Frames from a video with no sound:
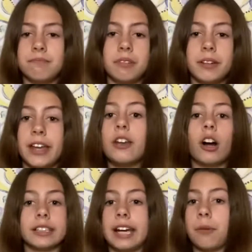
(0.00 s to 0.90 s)
they
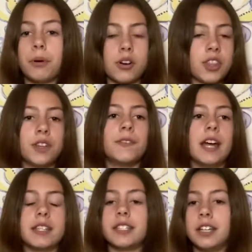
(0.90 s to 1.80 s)
knock down part of the
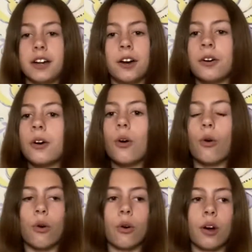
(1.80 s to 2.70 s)
fence,
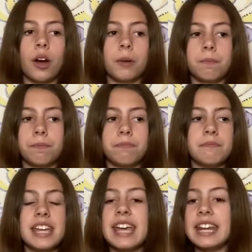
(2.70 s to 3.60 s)
or
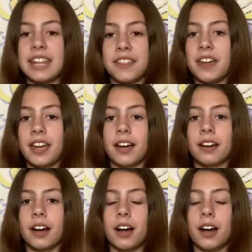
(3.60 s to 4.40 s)
anything.